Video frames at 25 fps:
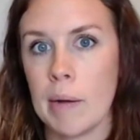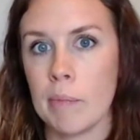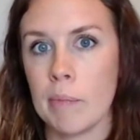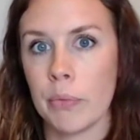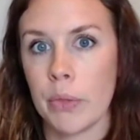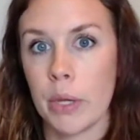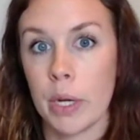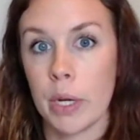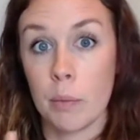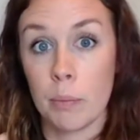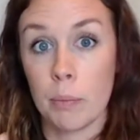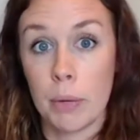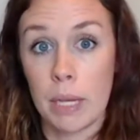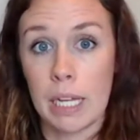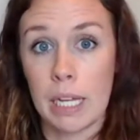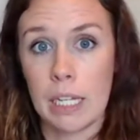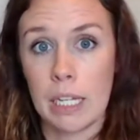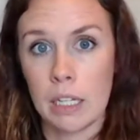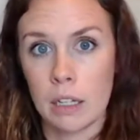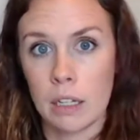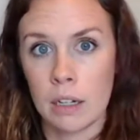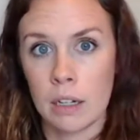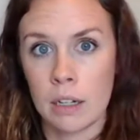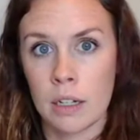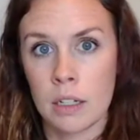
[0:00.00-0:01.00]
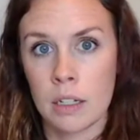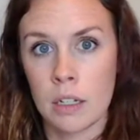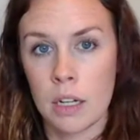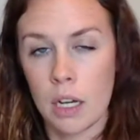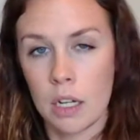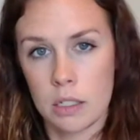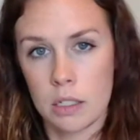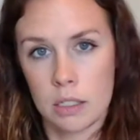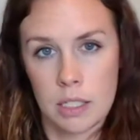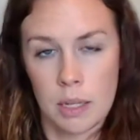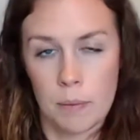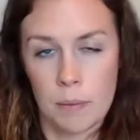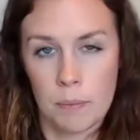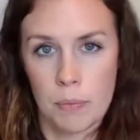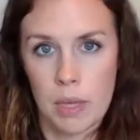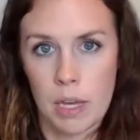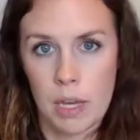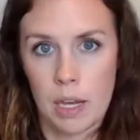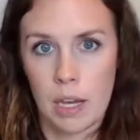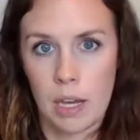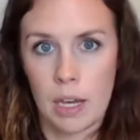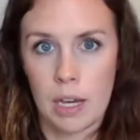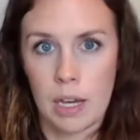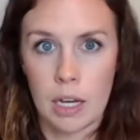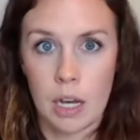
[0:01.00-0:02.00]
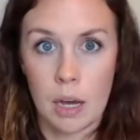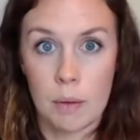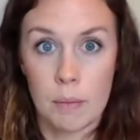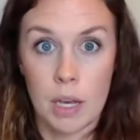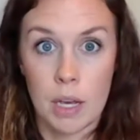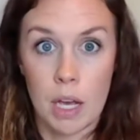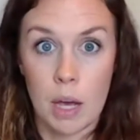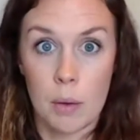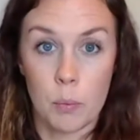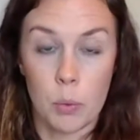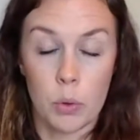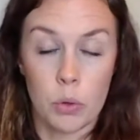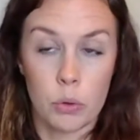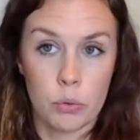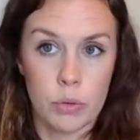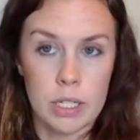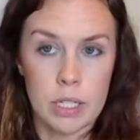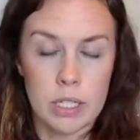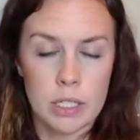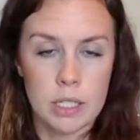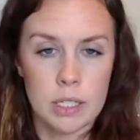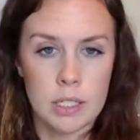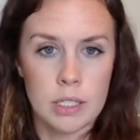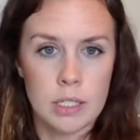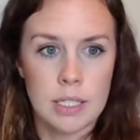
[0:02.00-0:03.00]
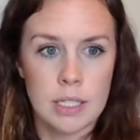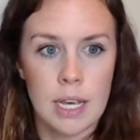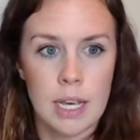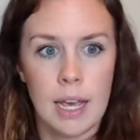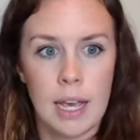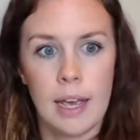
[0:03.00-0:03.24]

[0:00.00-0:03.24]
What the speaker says: their opinion on something and coming up with reasons.